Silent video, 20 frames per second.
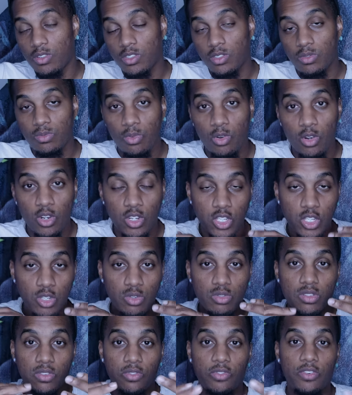which more
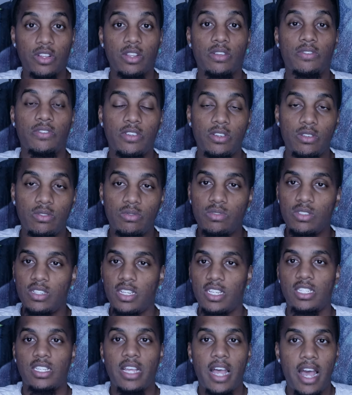user friendly for you,
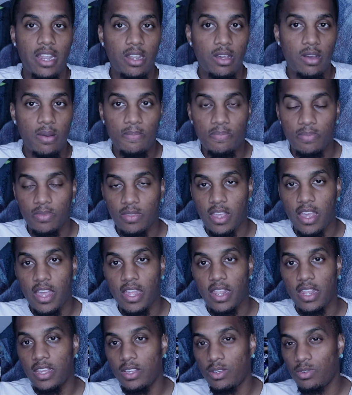just sign up
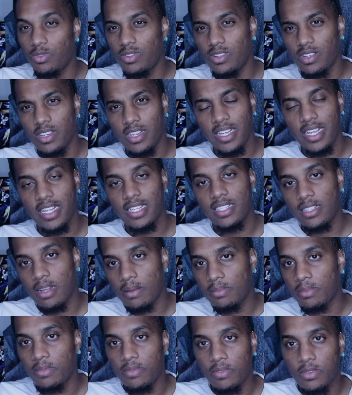and uh, you should get
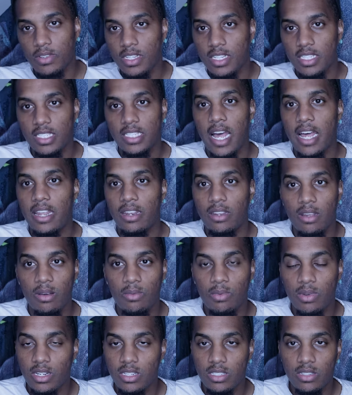something for just signing
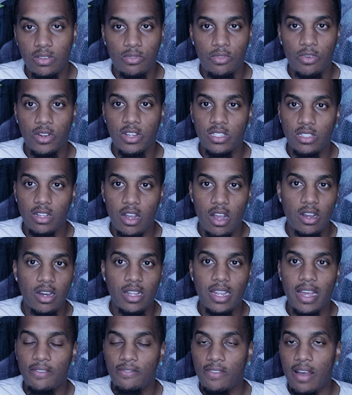up, whether it's a free
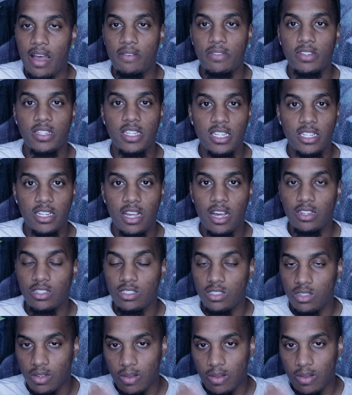stock like five or ten dollars.